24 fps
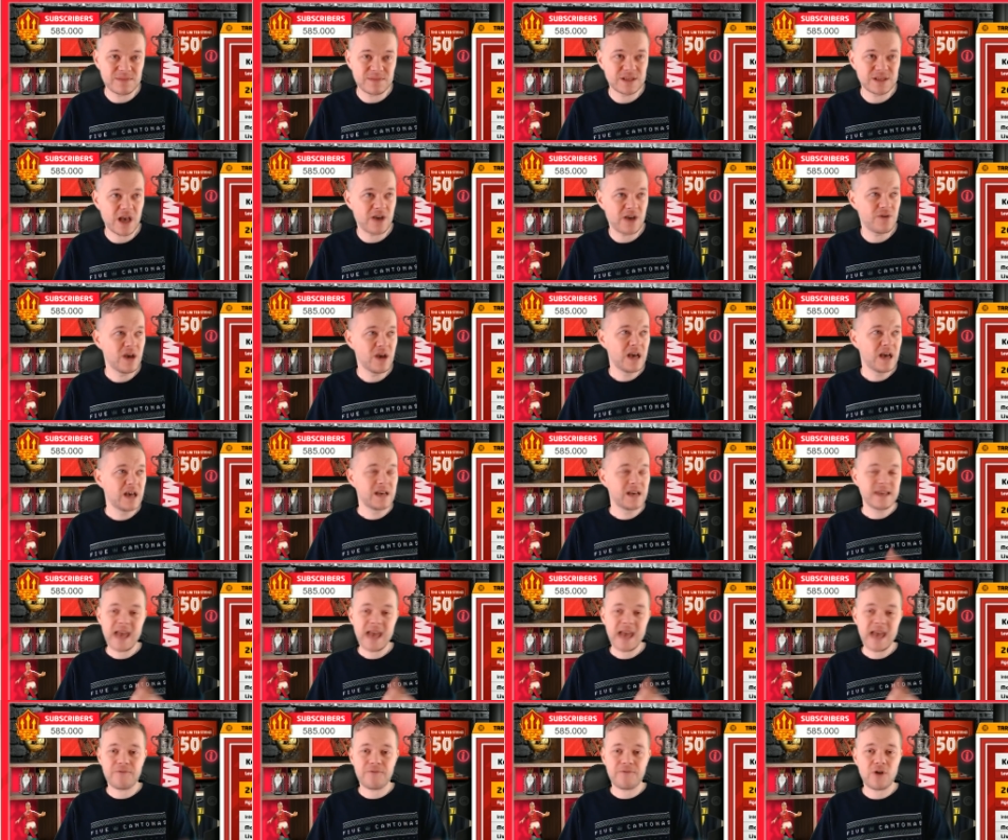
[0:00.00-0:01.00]
So,
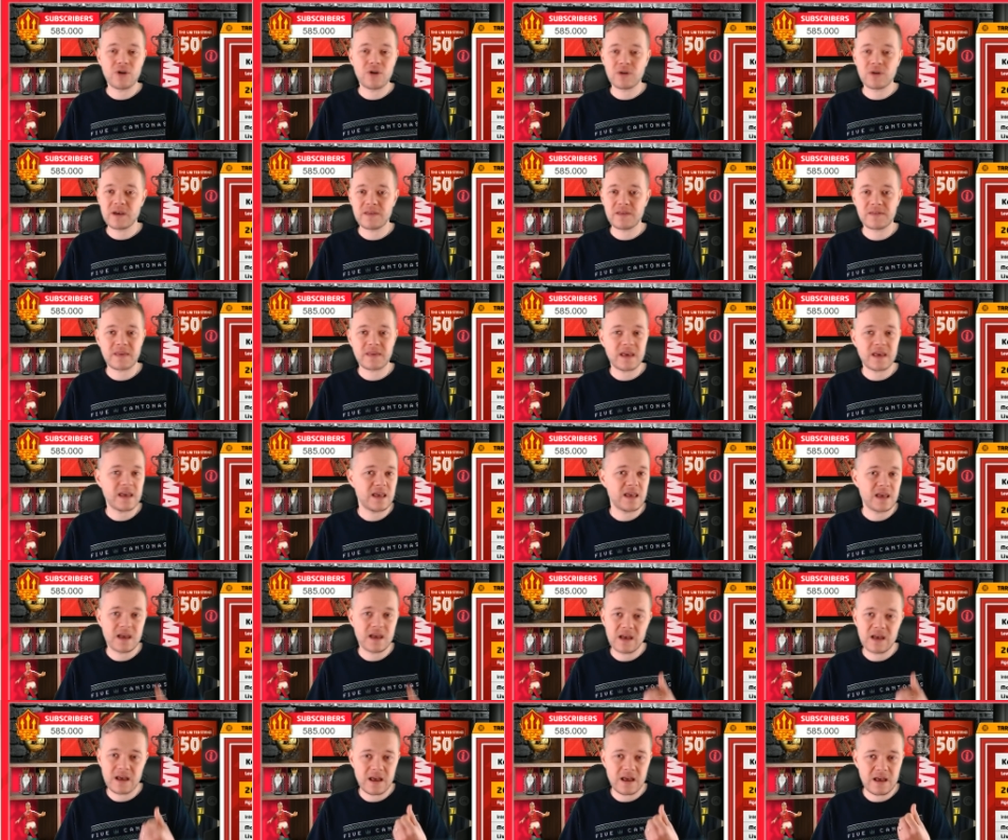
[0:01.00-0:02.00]
yeah, Frank Kessie,
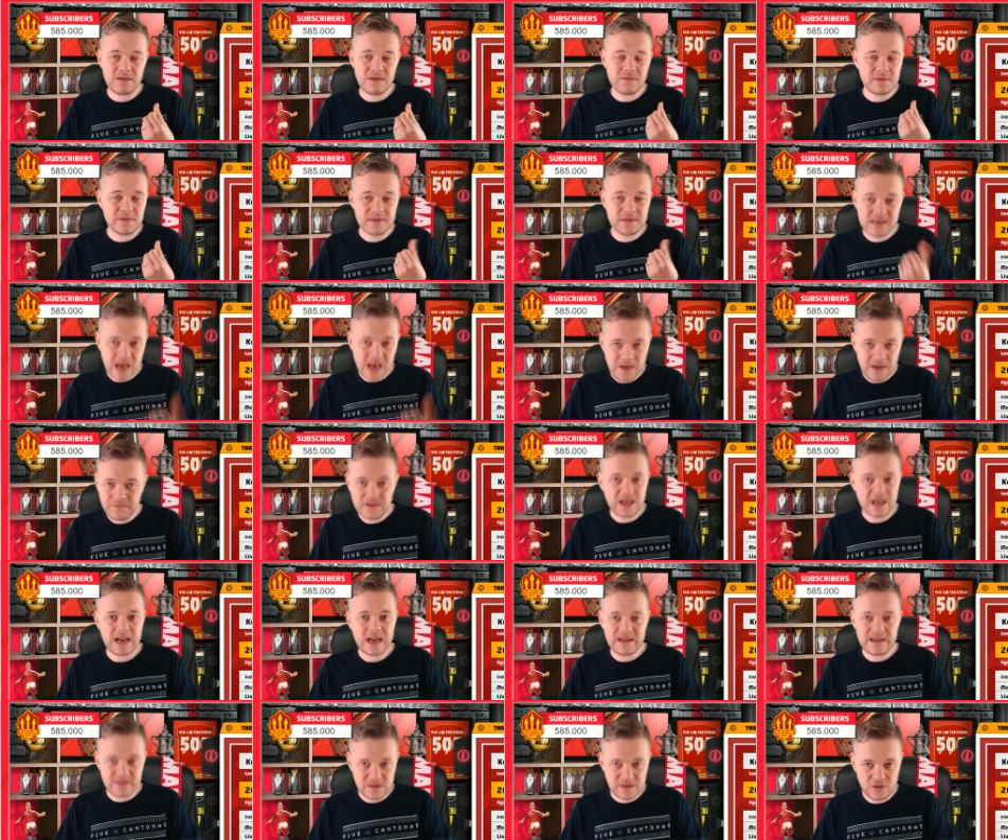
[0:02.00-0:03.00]
uh,
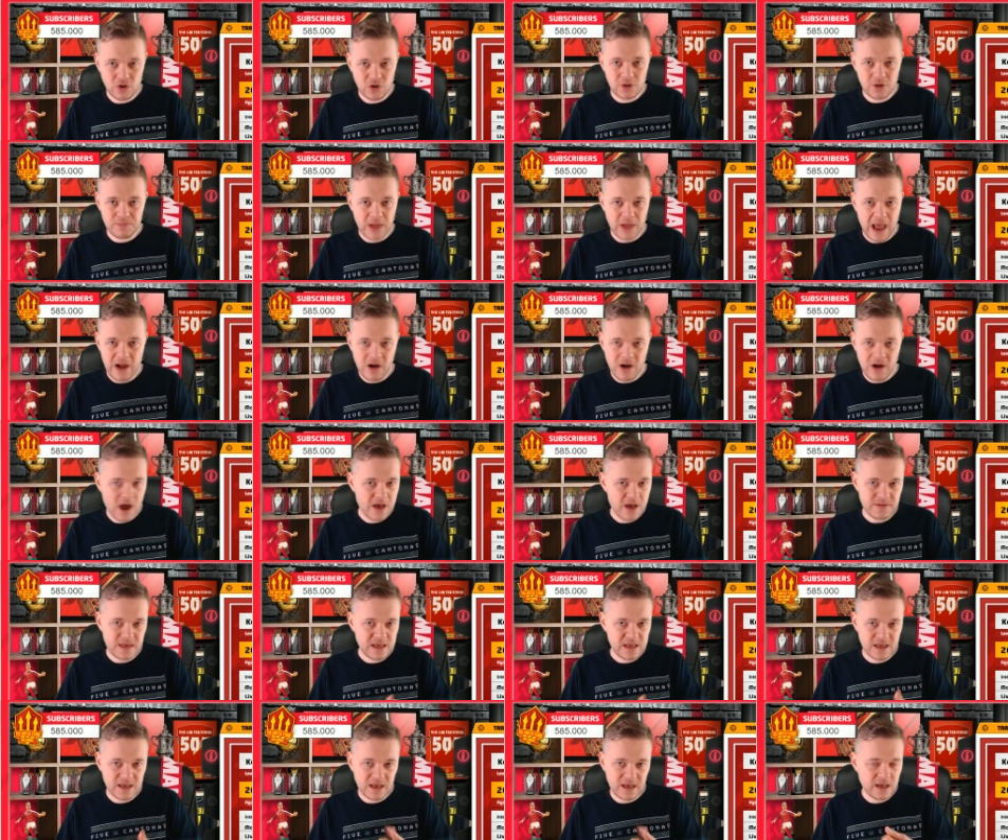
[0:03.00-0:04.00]
definitely the sort of player, I
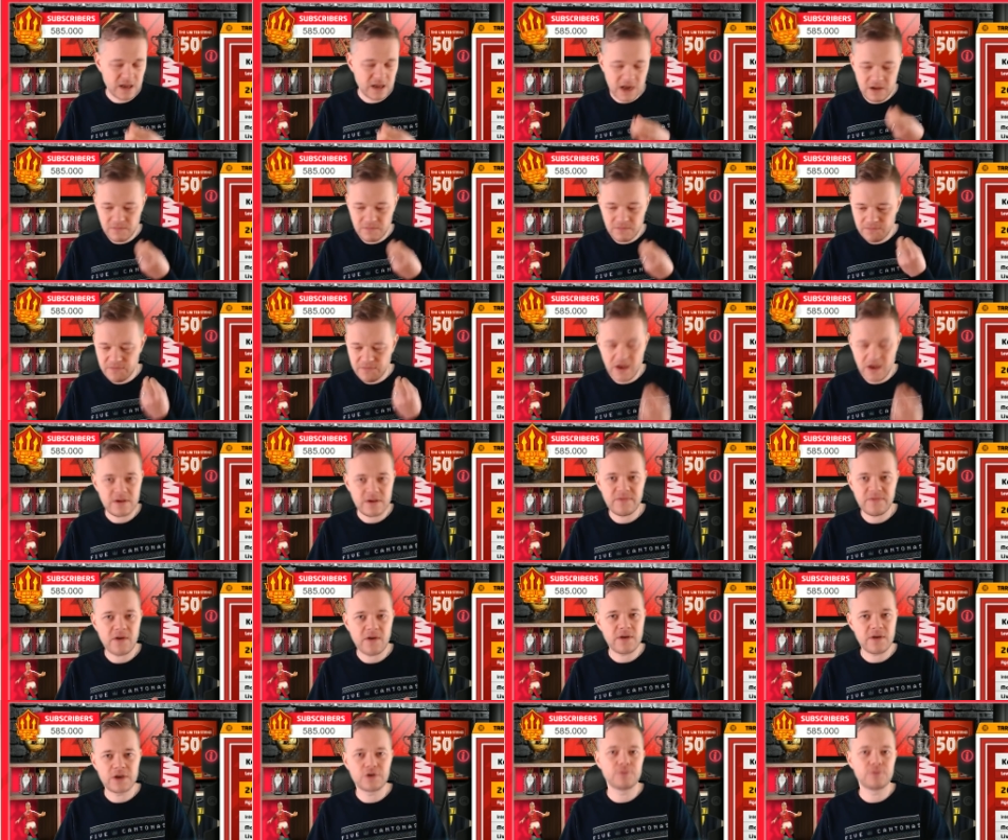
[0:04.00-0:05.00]
think, you know, very,
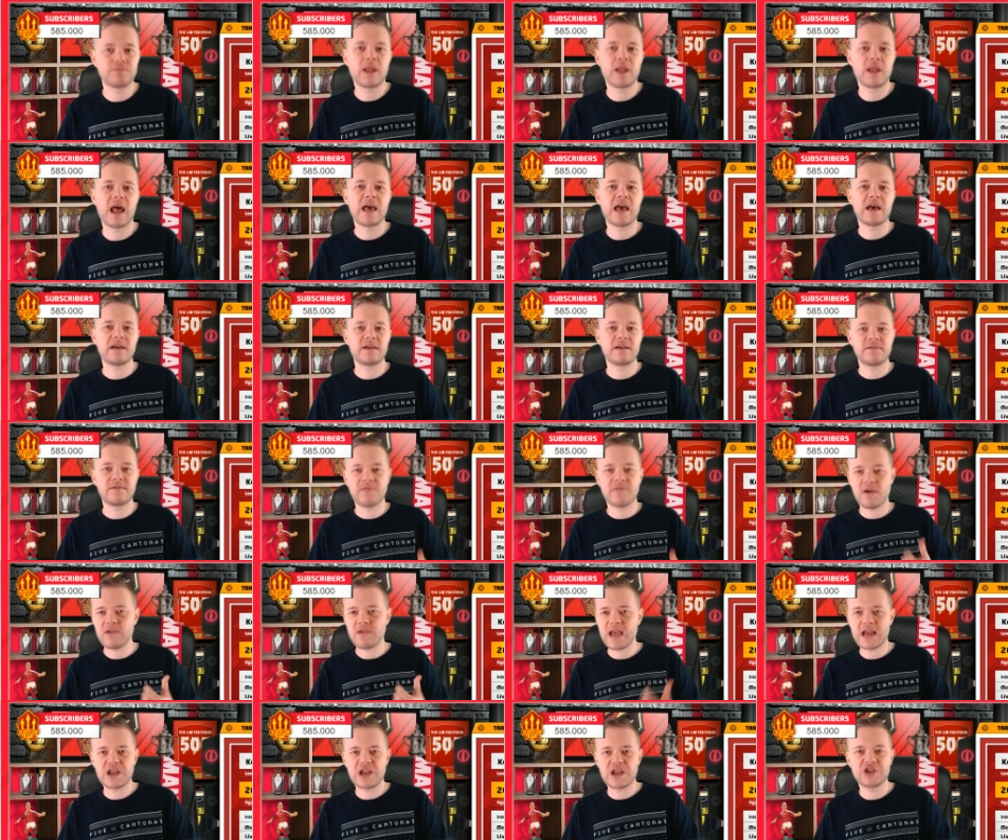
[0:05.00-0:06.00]
very good player,
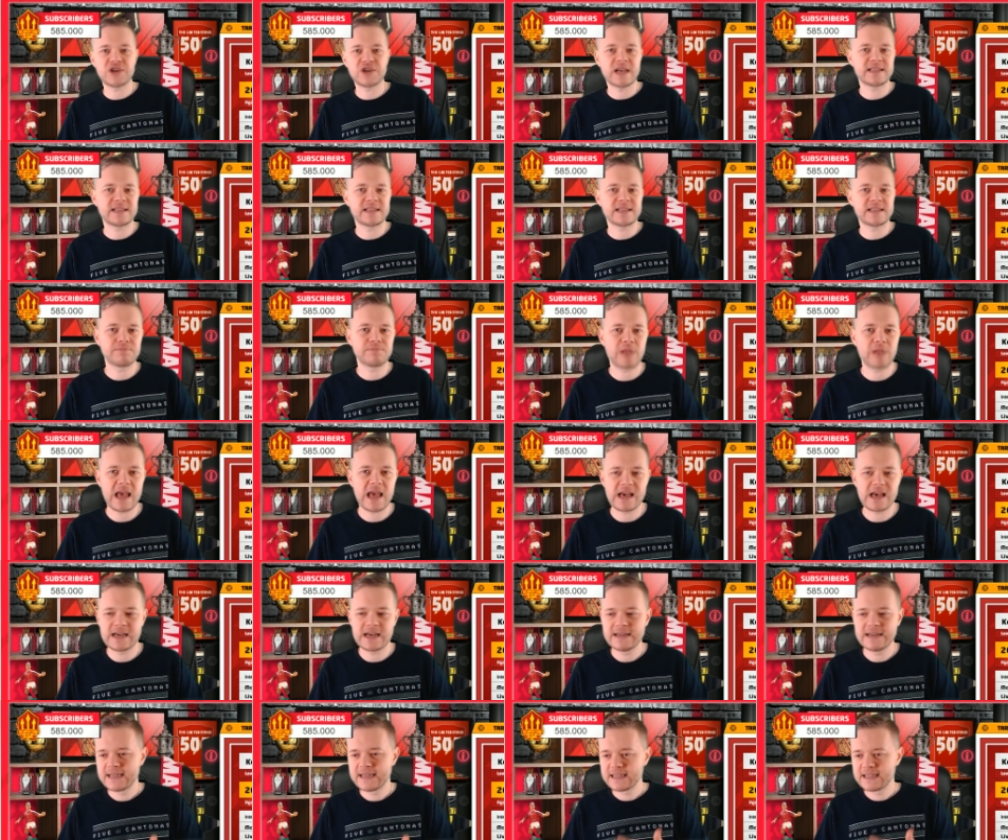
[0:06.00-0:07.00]
very energetic
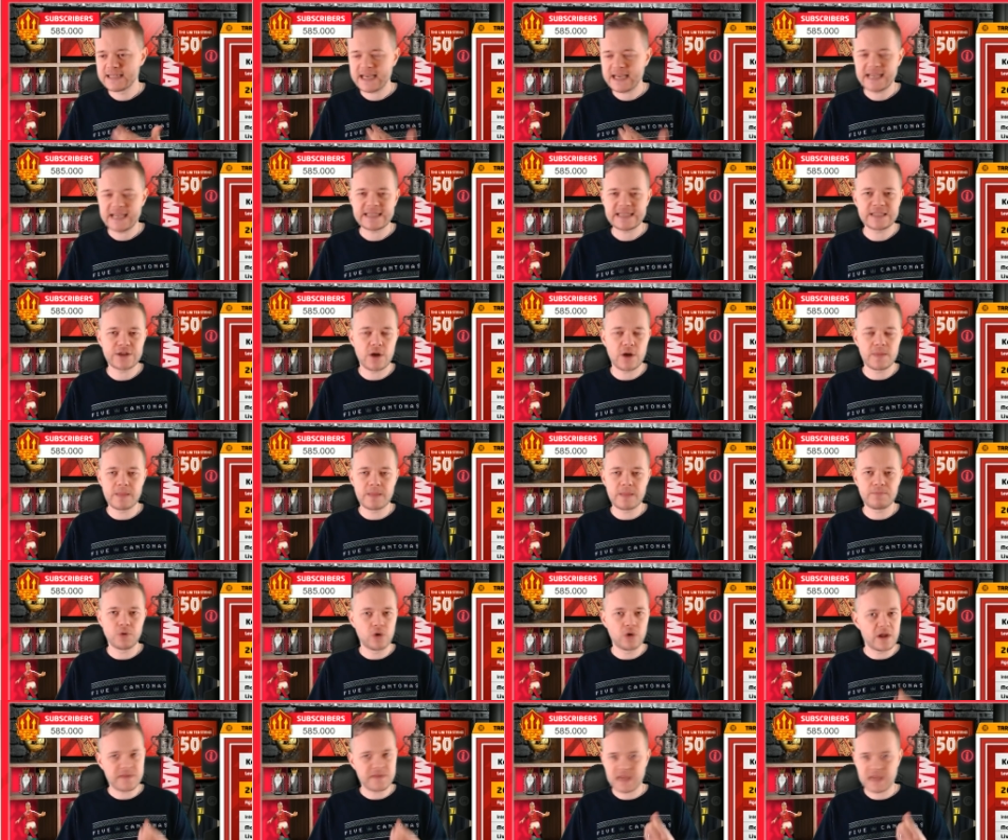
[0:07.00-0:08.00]
player, decent on the
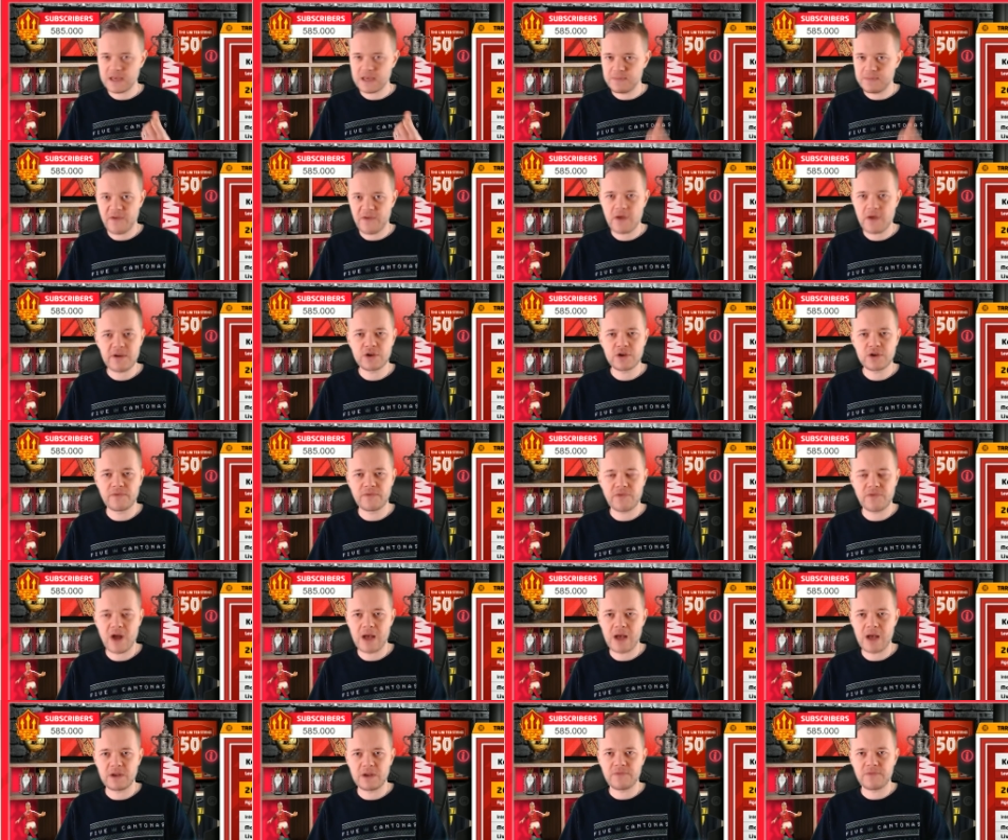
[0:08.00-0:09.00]
ball. I think he'd be very good for
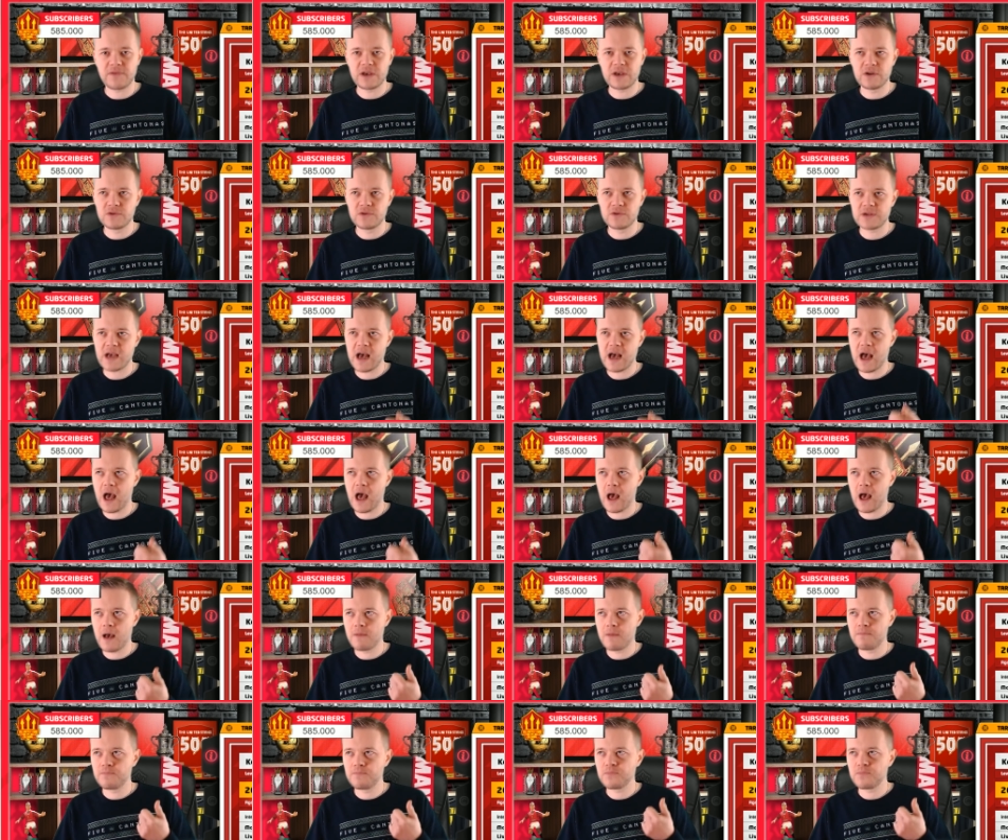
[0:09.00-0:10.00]
our midfield.
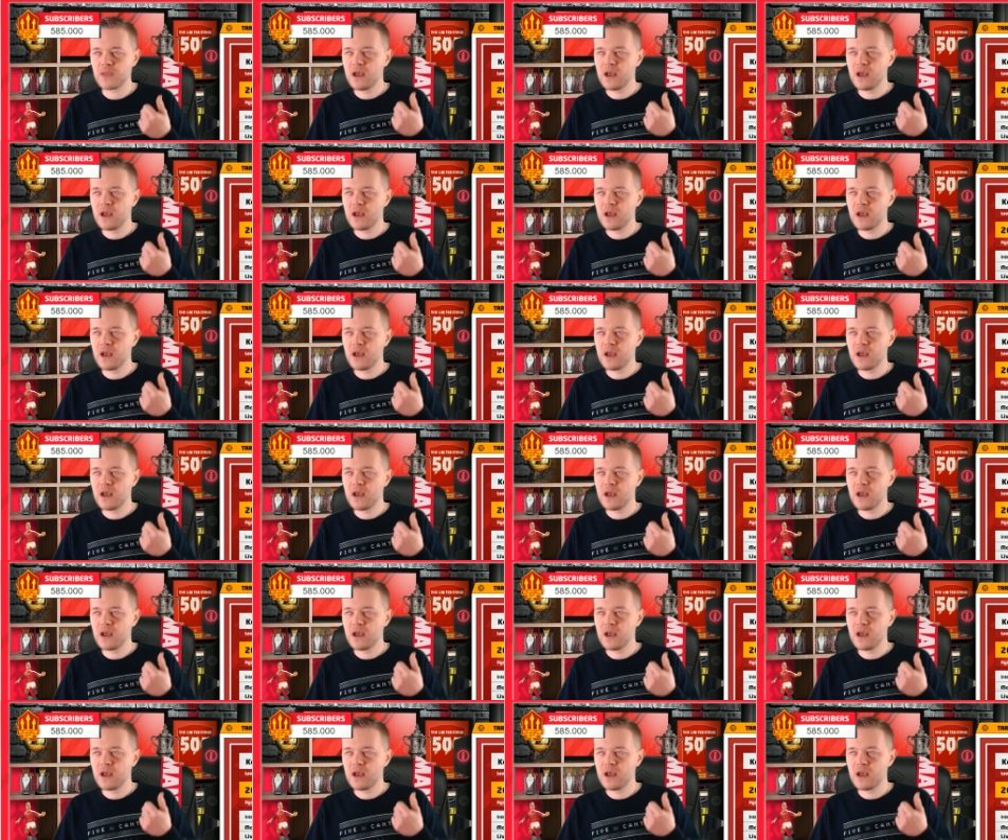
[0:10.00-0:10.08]
Um...